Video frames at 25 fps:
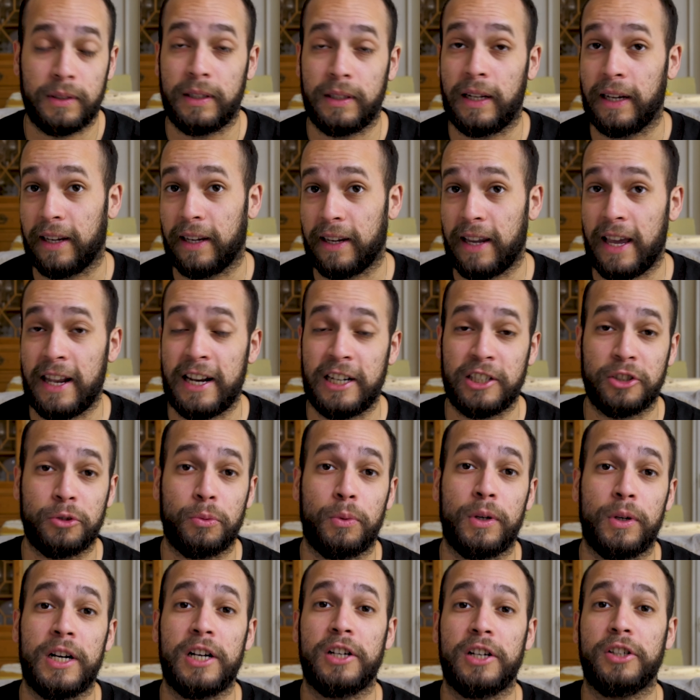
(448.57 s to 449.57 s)
Like again, I just
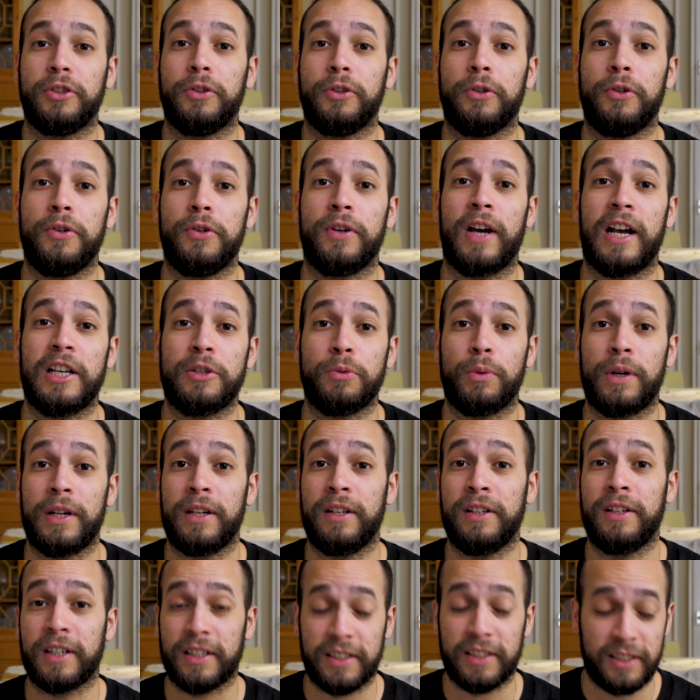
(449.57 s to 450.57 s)
wanted to show you guys what
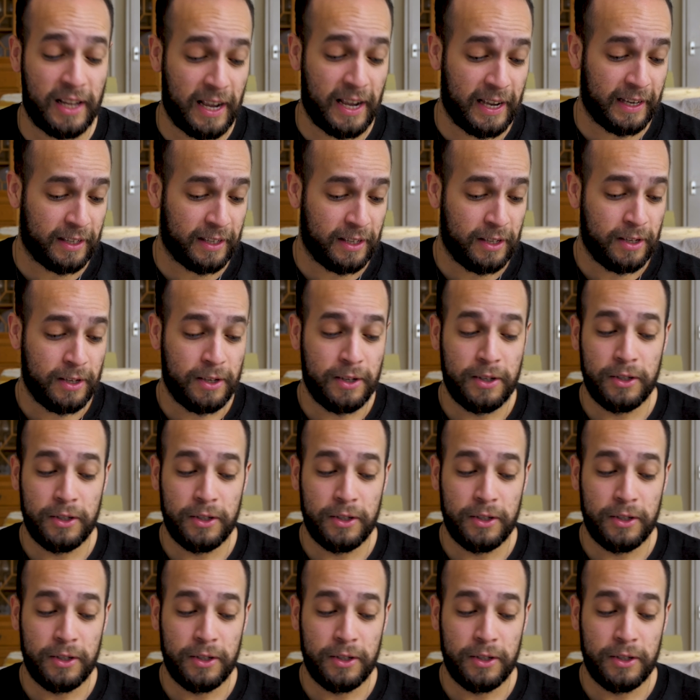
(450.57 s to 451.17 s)
it looks like.